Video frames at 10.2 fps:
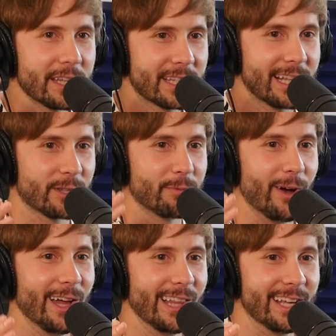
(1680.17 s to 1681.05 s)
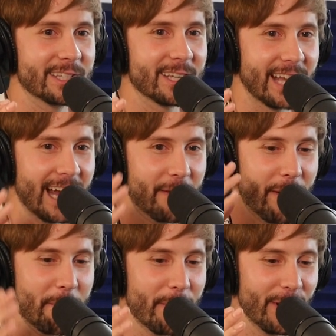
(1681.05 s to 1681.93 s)
this is how small LA is because like I
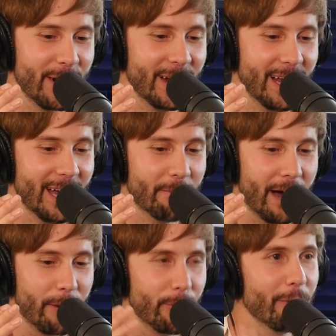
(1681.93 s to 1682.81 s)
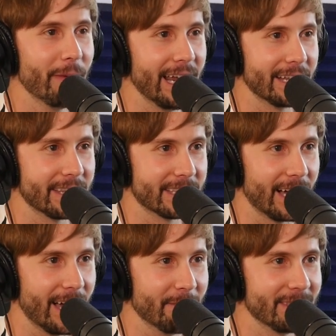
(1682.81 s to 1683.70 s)
remember my roommate at the
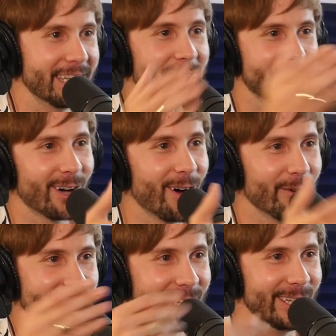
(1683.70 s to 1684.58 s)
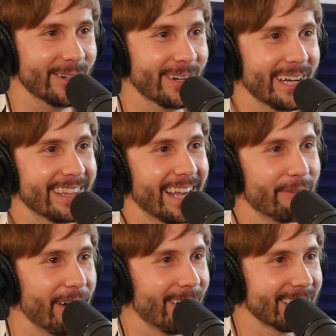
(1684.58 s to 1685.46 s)
time did a song with you,
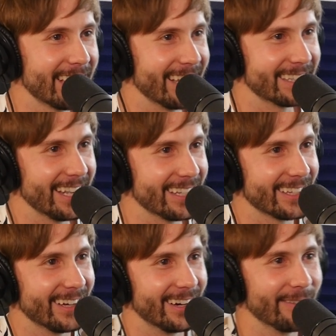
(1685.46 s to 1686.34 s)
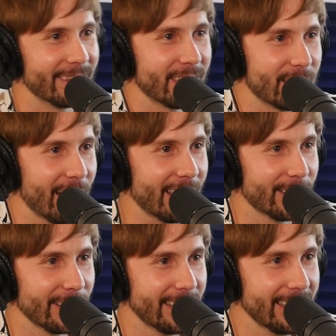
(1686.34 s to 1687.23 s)
that Valentine's Day song with the giant
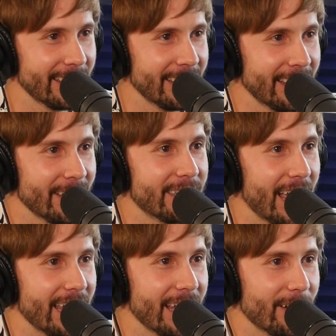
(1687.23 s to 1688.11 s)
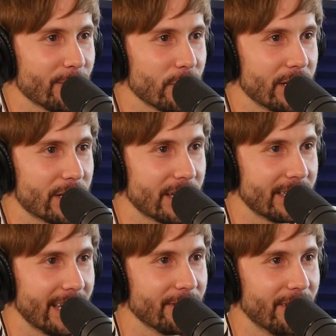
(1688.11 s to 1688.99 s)
cookie, Danny Eldridge,
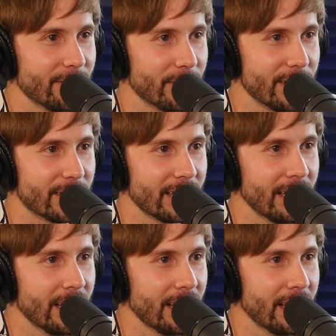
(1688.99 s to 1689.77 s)
Daniel oh, Eldridge. Uh,